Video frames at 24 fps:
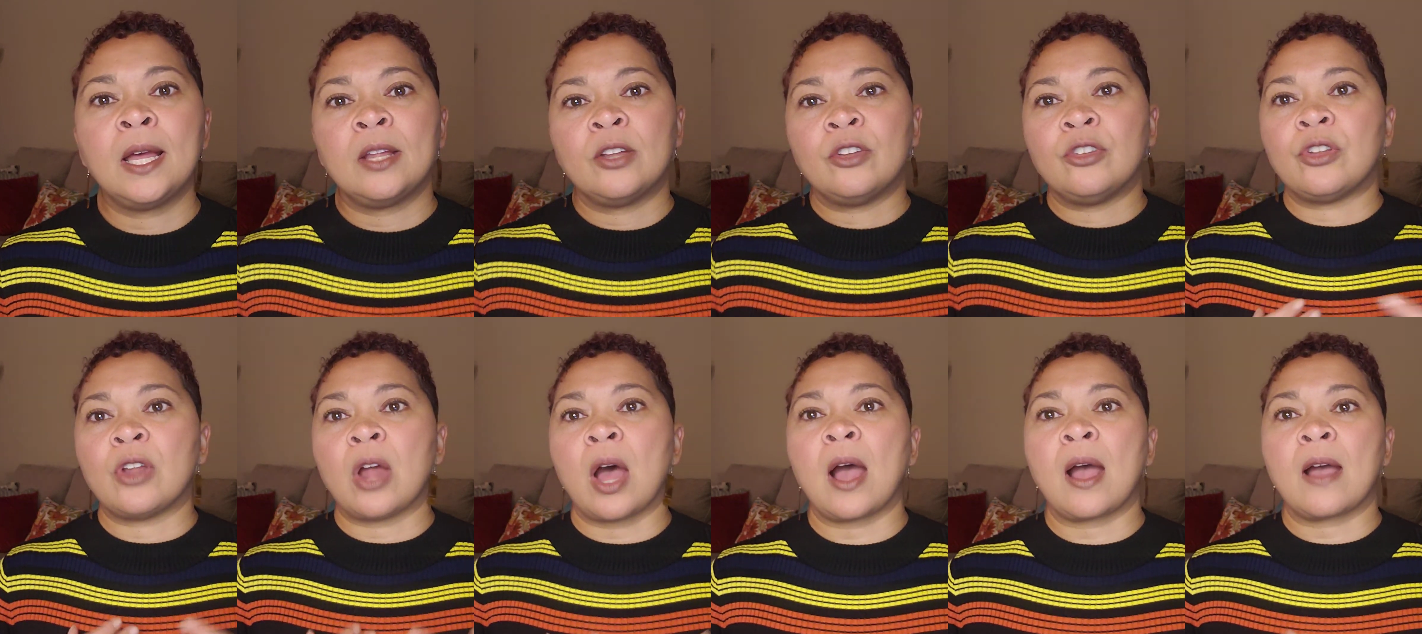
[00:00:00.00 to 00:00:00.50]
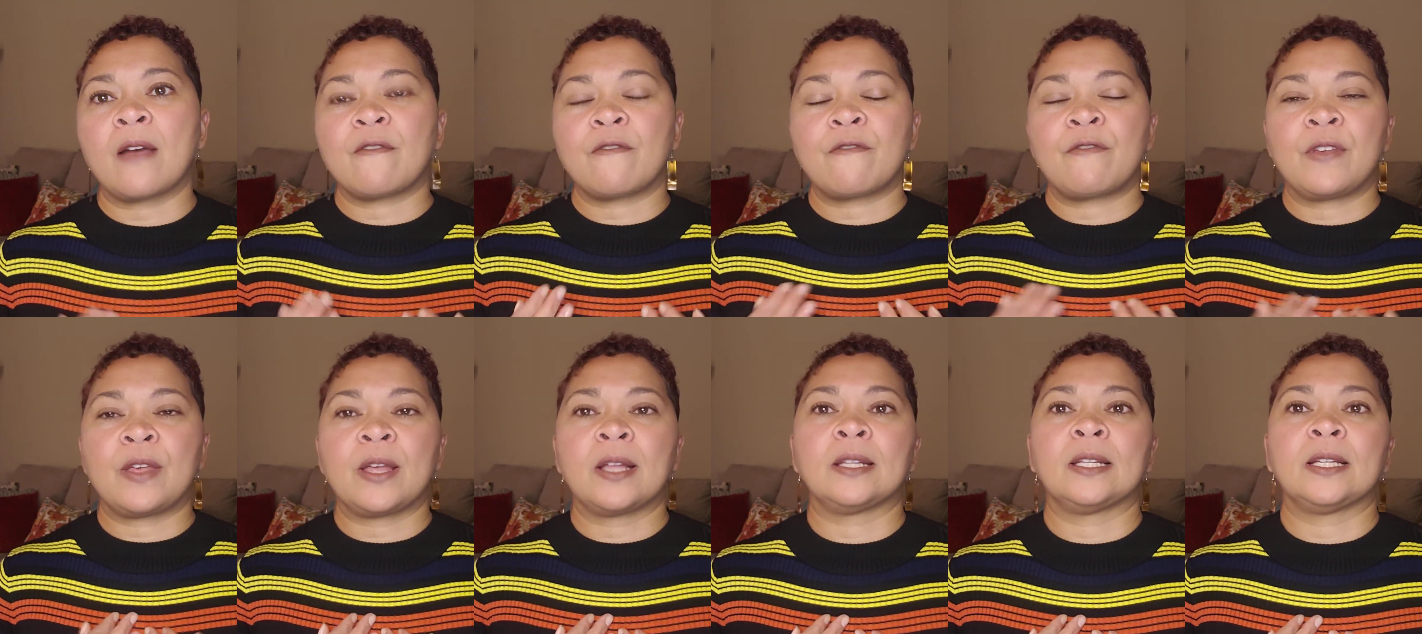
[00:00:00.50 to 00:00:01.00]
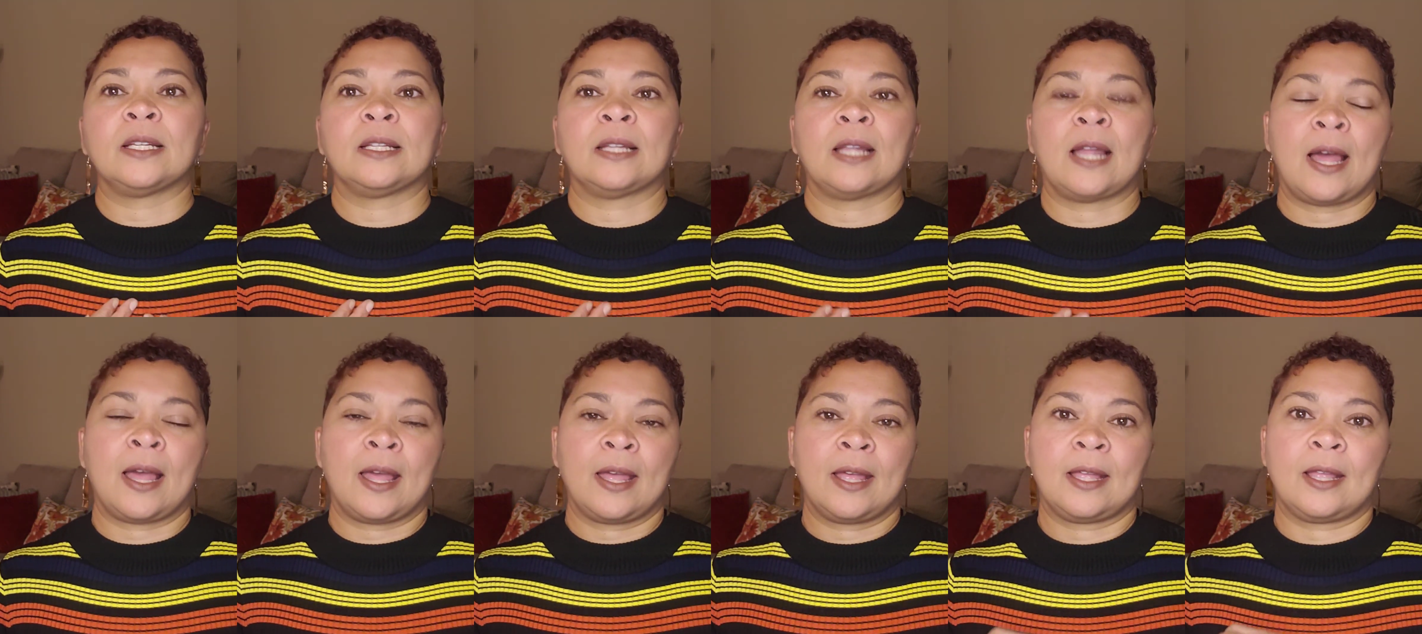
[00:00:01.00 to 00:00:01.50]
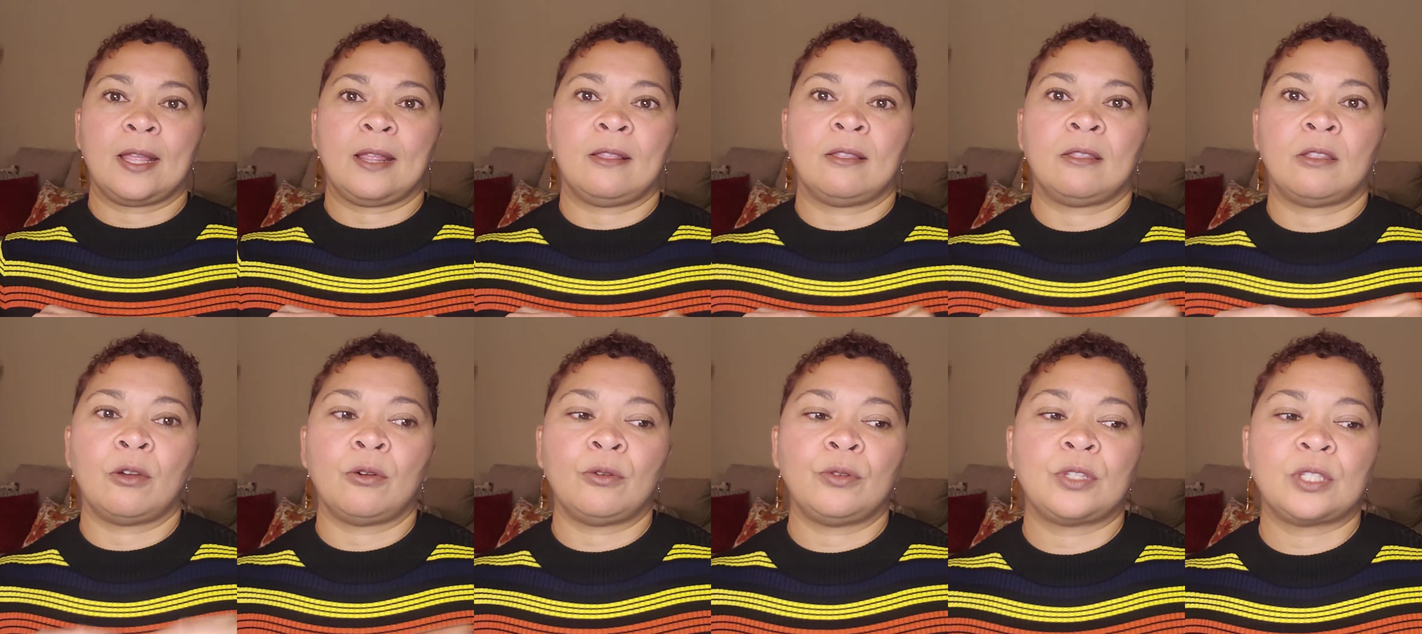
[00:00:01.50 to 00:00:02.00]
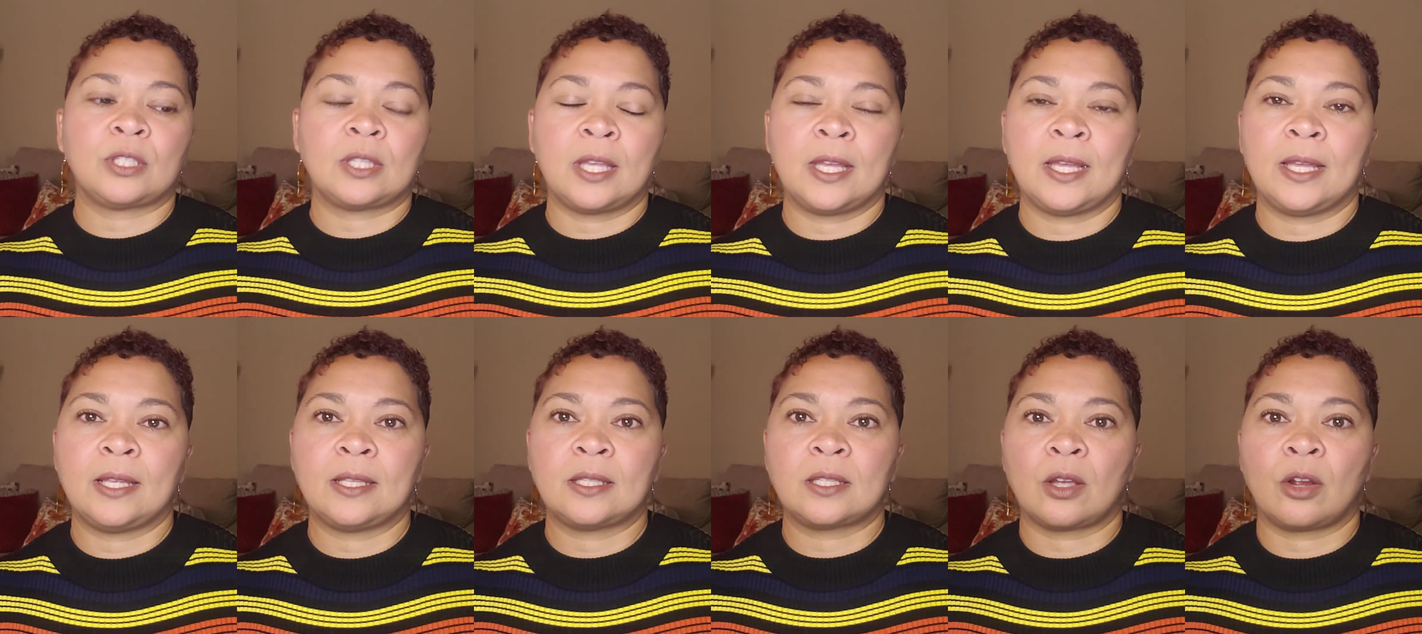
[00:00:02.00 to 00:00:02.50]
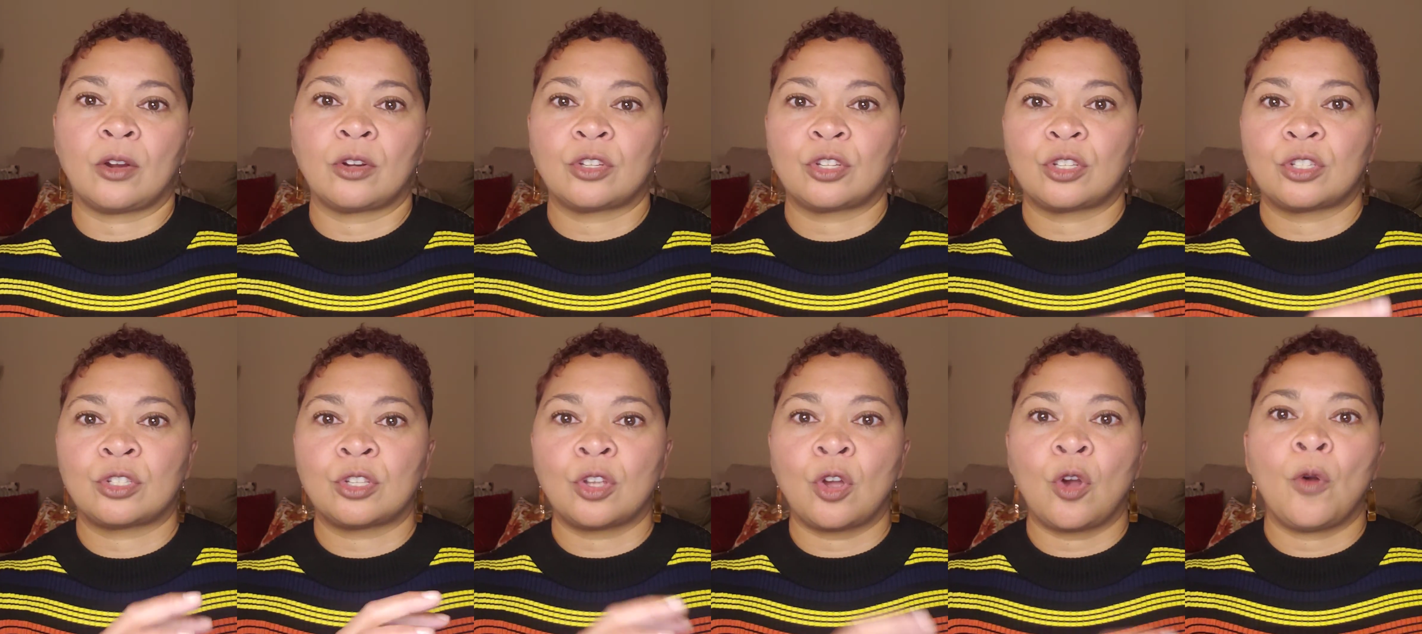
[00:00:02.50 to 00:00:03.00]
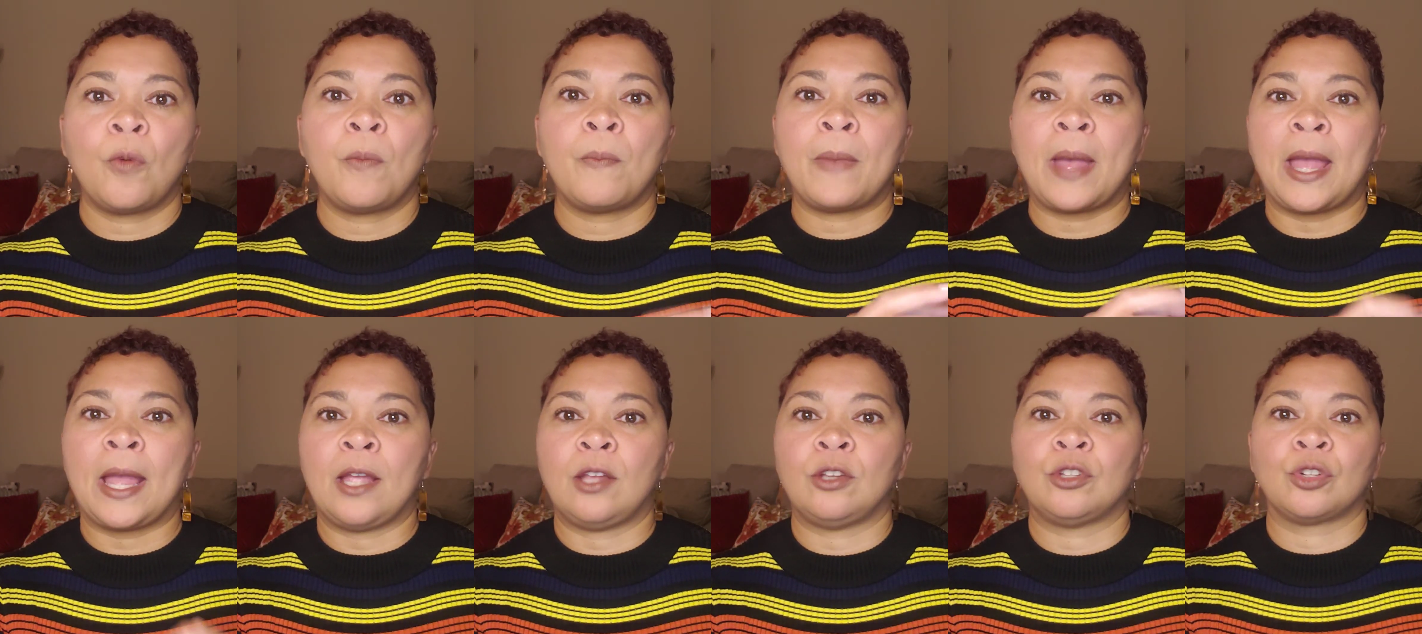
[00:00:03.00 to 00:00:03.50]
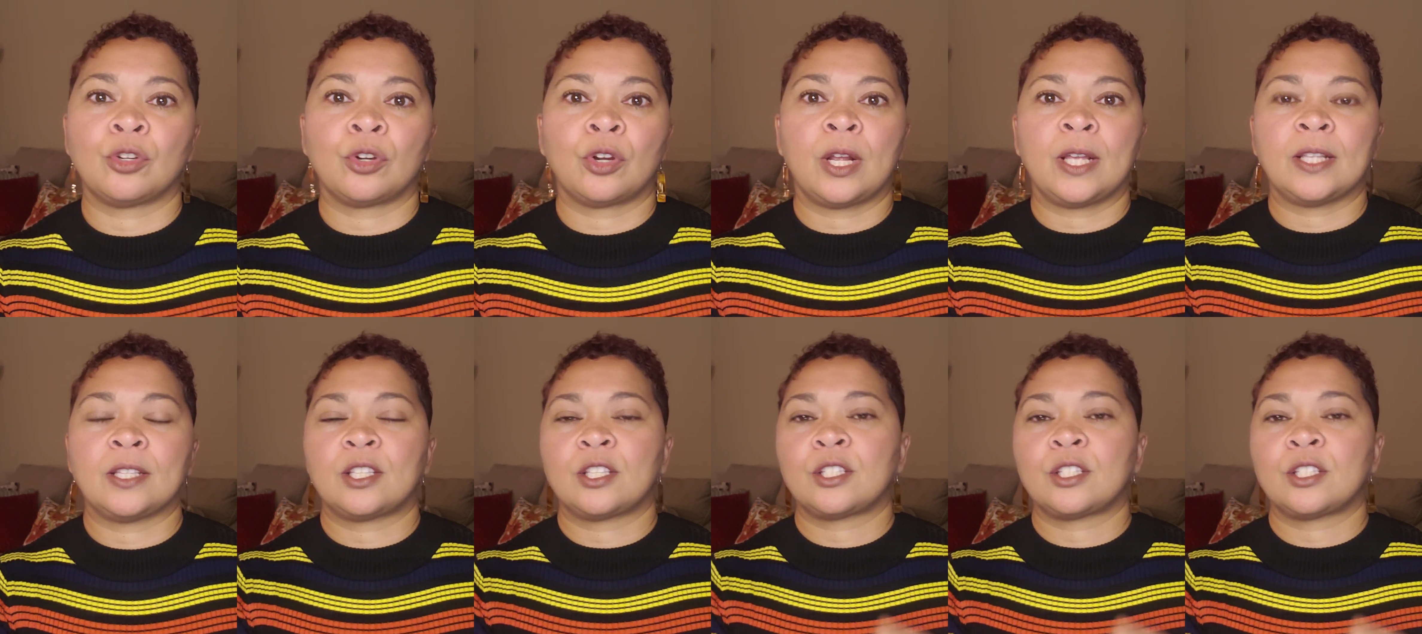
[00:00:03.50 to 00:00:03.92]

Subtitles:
Not feeling like those things are so major and